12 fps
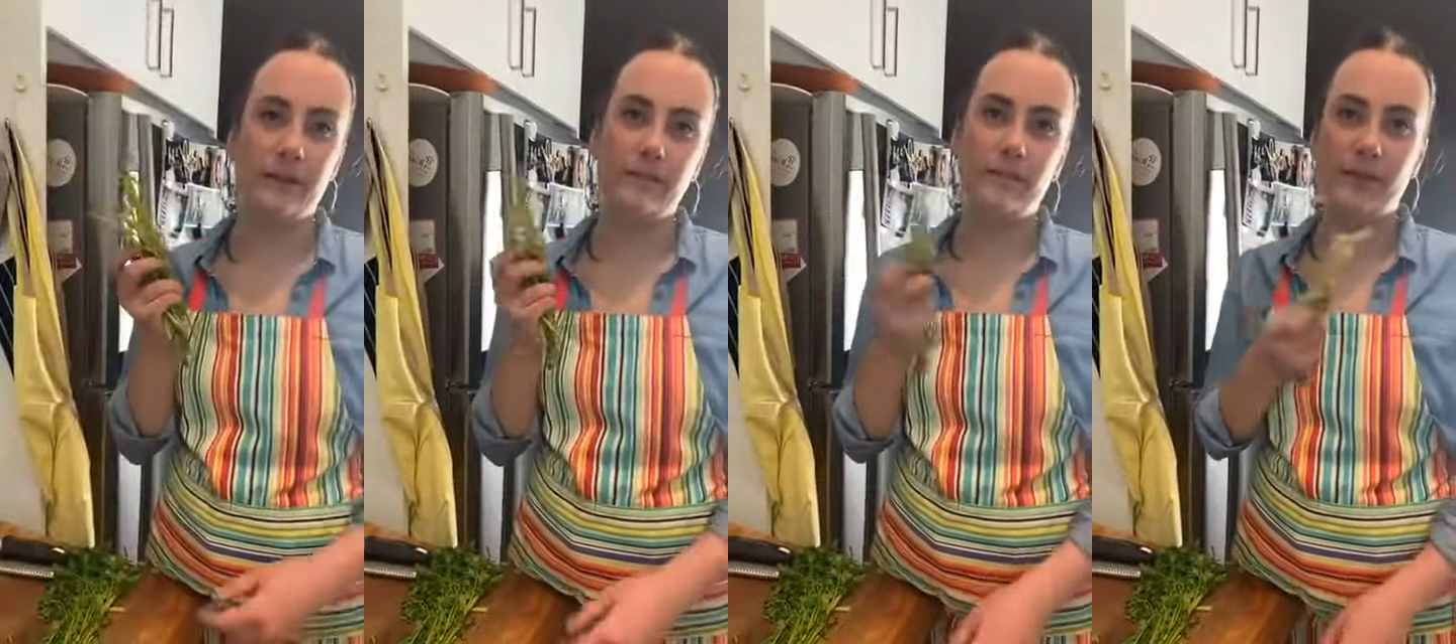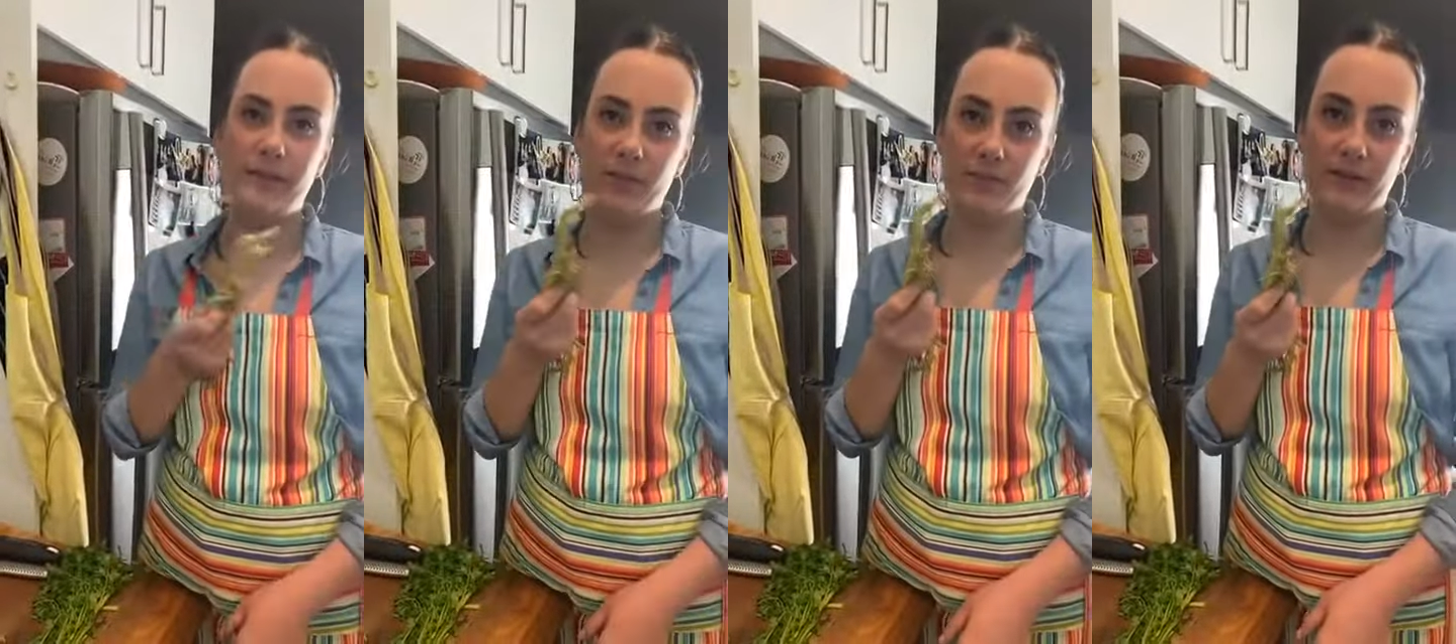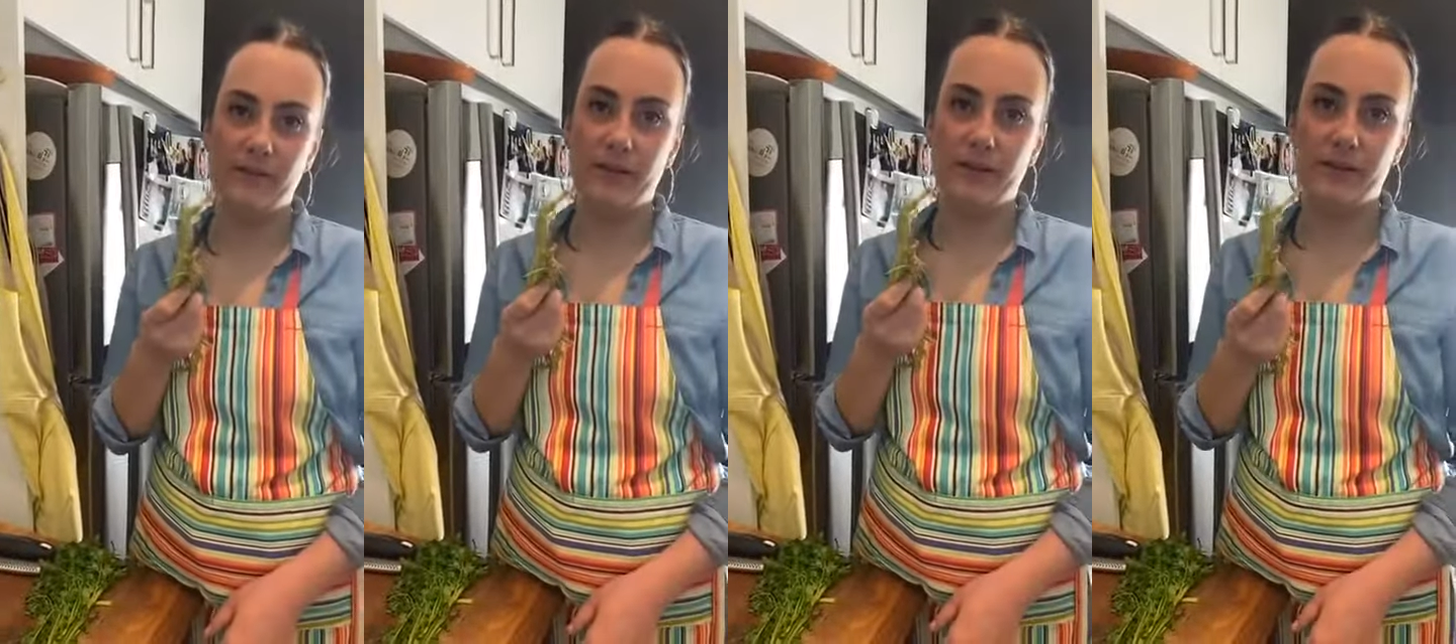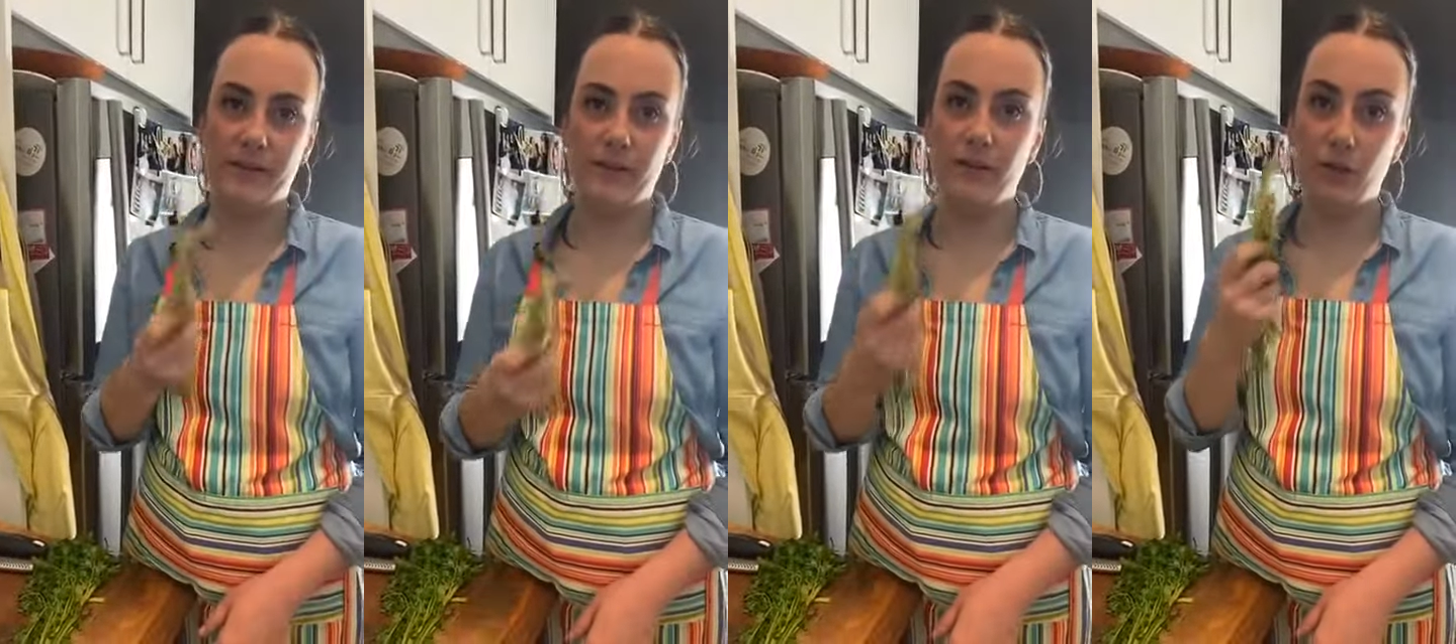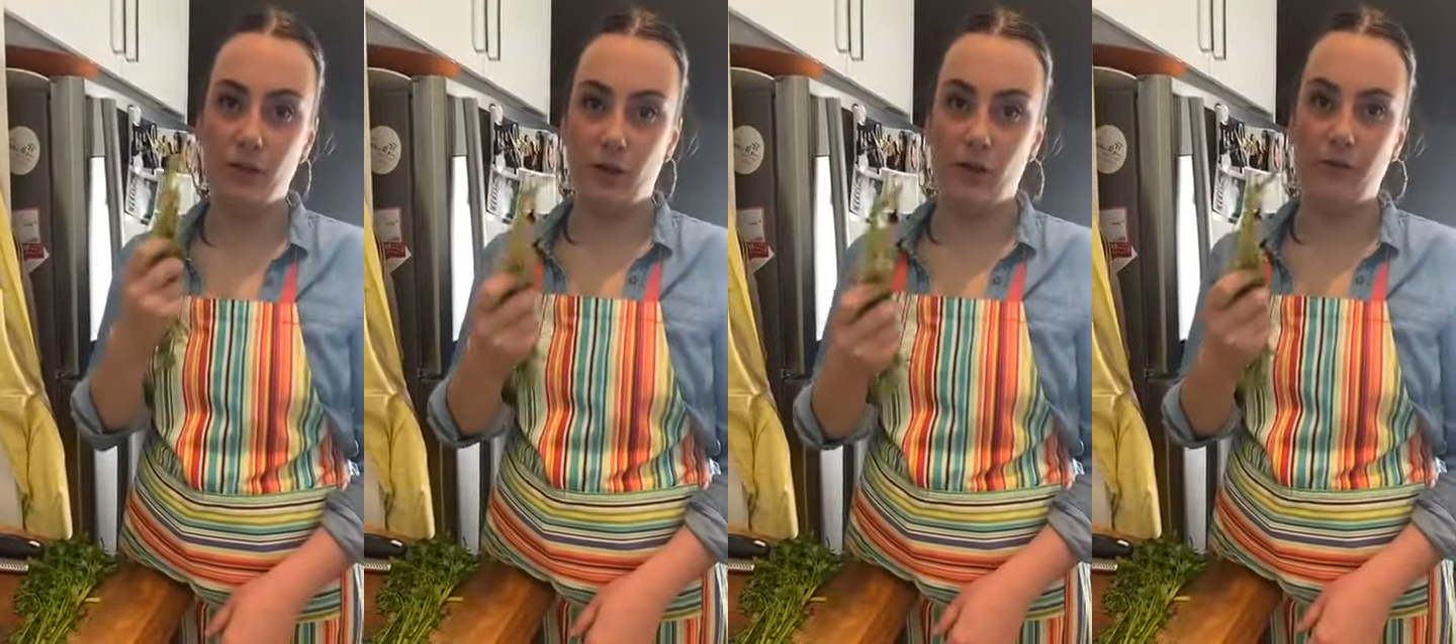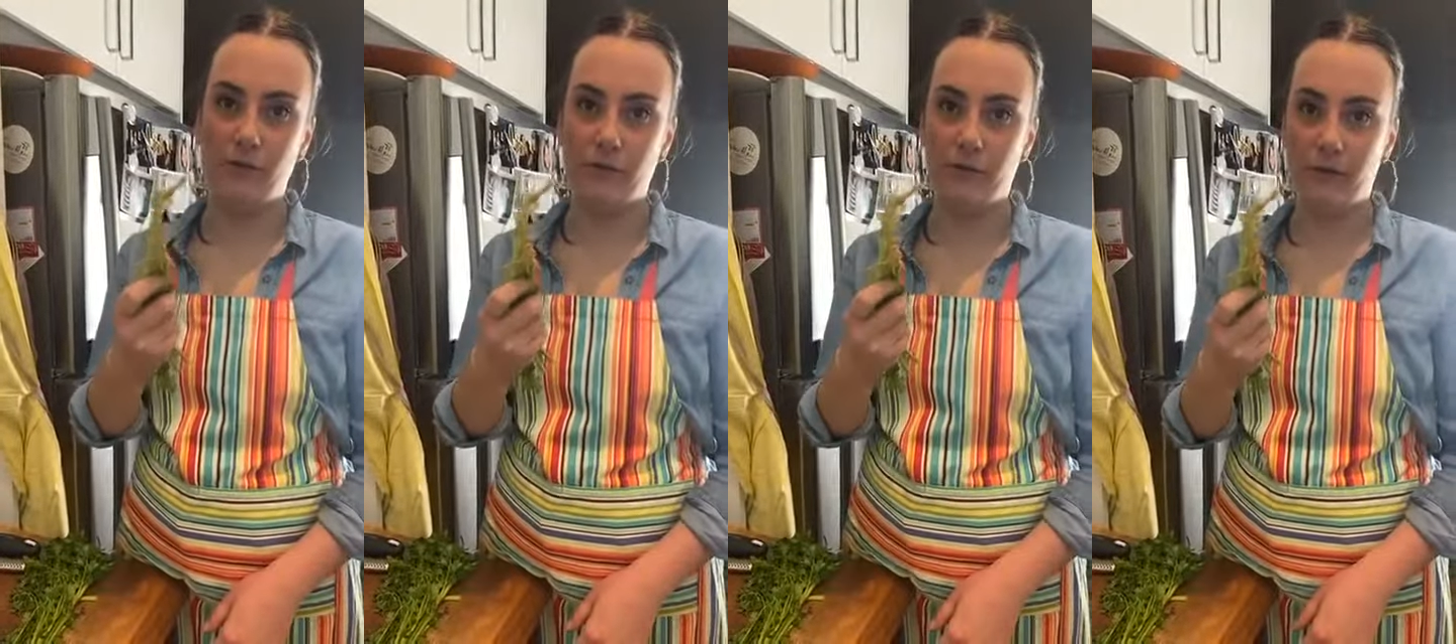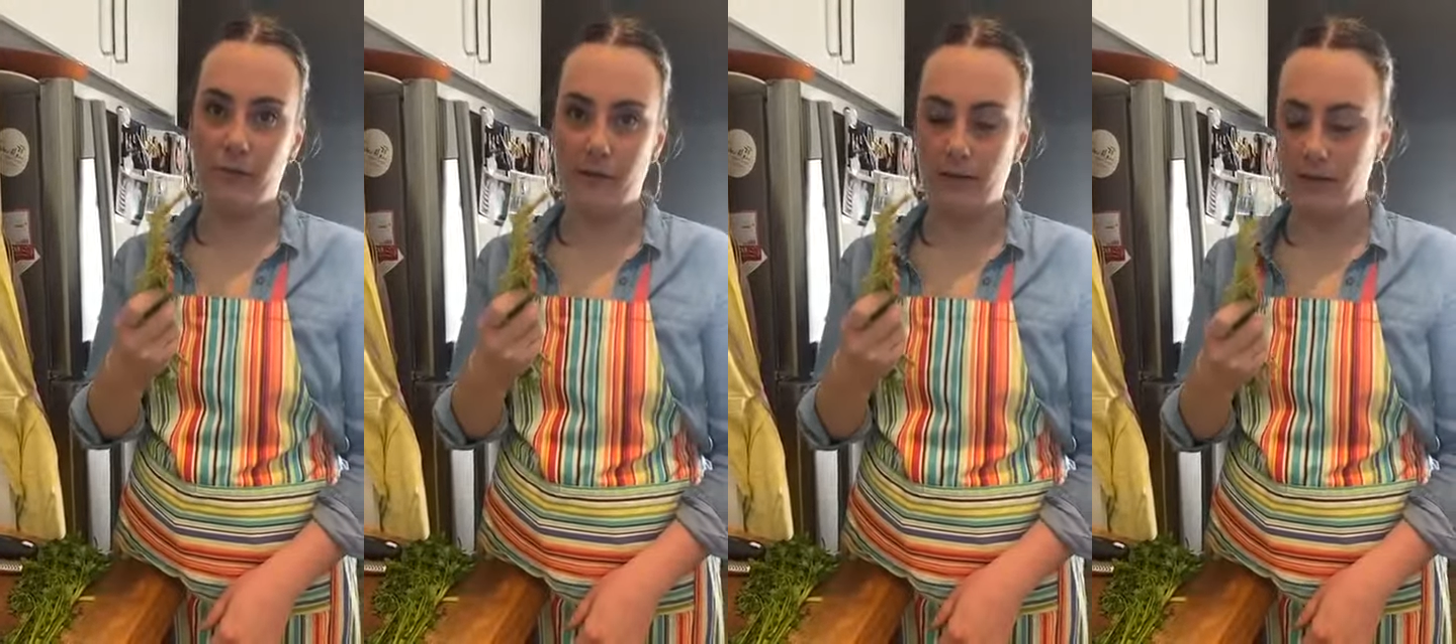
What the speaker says: message me first. Don't throw it in the bin.